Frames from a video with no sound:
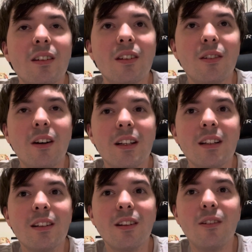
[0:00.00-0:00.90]

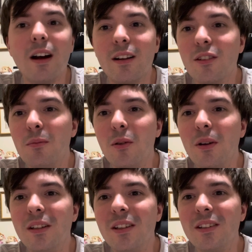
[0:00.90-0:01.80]
like the last
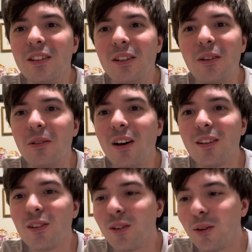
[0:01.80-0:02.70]
millennia, right?
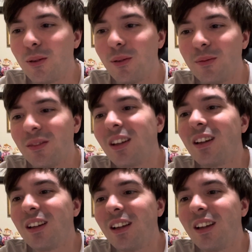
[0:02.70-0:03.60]
So
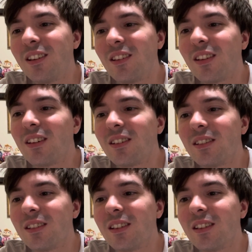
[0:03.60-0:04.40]
it's and